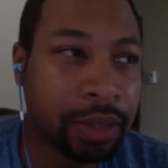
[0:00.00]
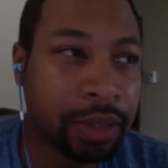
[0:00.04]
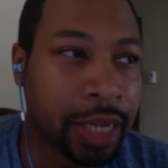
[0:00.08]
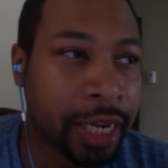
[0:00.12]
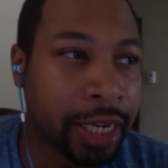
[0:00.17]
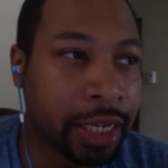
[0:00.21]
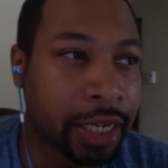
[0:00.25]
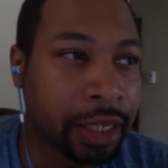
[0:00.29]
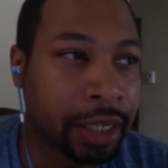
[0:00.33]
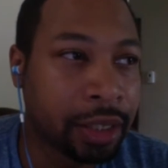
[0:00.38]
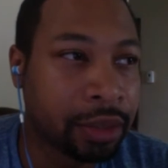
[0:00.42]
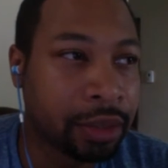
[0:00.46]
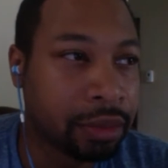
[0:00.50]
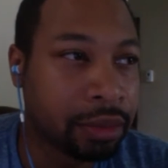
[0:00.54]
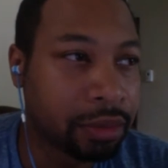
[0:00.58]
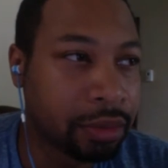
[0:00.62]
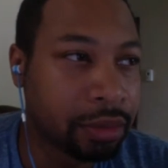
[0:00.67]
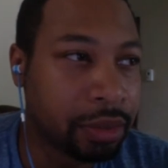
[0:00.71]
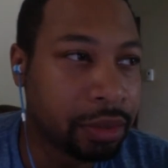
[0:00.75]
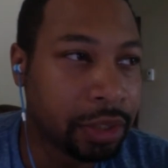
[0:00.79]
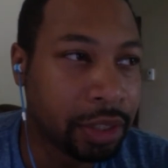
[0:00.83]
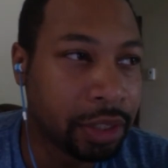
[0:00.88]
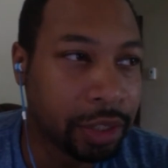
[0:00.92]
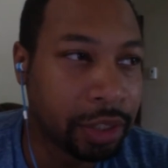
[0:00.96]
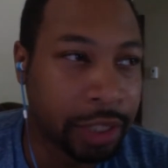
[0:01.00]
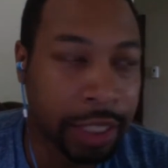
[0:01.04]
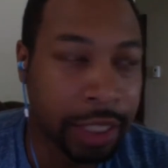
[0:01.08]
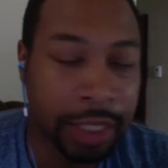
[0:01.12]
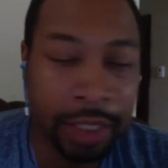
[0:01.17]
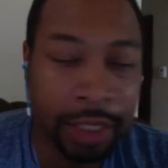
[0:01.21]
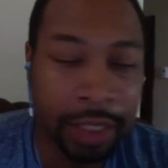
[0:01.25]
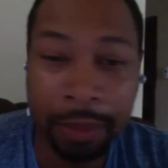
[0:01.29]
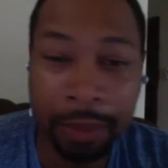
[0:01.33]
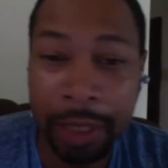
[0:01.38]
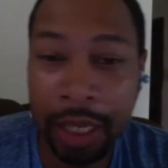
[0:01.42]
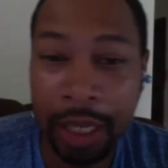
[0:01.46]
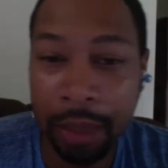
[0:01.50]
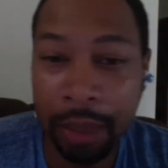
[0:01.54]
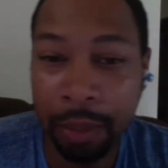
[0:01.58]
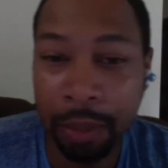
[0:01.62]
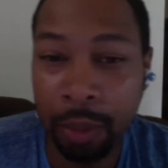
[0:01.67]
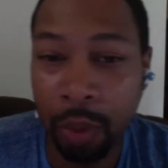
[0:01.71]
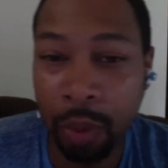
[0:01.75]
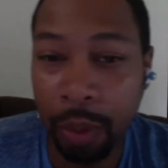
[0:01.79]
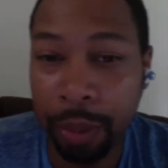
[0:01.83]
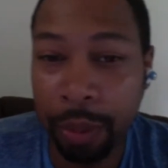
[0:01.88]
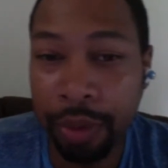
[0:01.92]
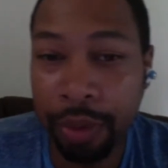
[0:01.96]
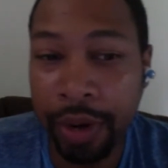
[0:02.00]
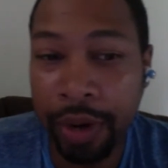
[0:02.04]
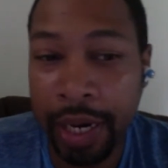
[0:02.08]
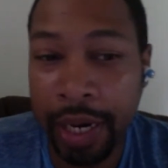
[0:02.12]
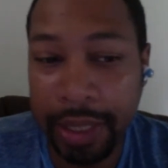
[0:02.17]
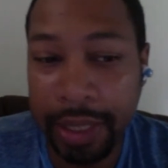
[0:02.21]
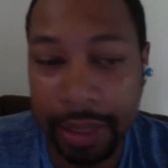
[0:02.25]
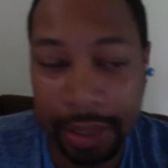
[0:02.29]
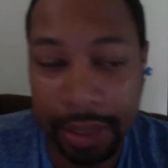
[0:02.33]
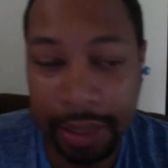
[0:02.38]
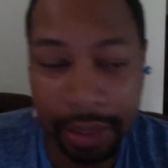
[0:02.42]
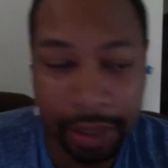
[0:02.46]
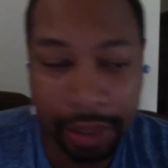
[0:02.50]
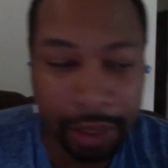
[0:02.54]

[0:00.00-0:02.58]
now things have become more pricey.